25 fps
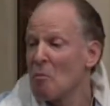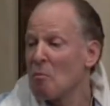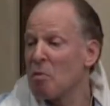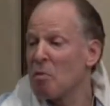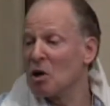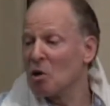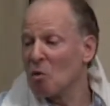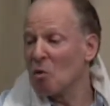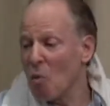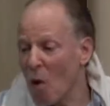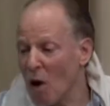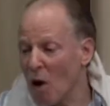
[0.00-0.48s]
but
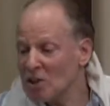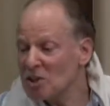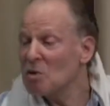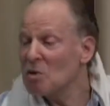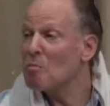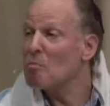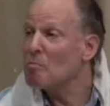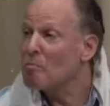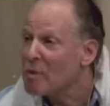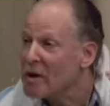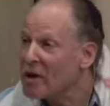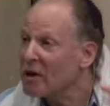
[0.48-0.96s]
it
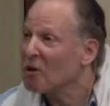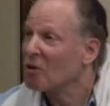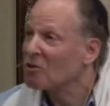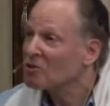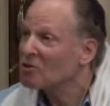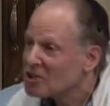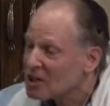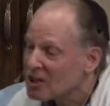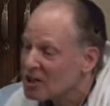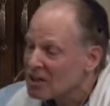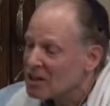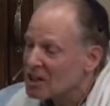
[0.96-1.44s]
wasn't
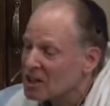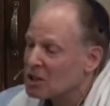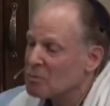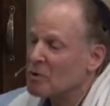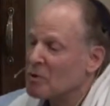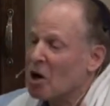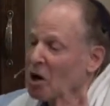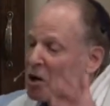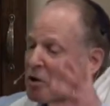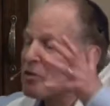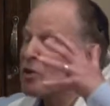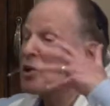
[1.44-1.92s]
built to be
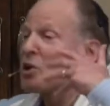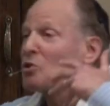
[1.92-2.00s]
under the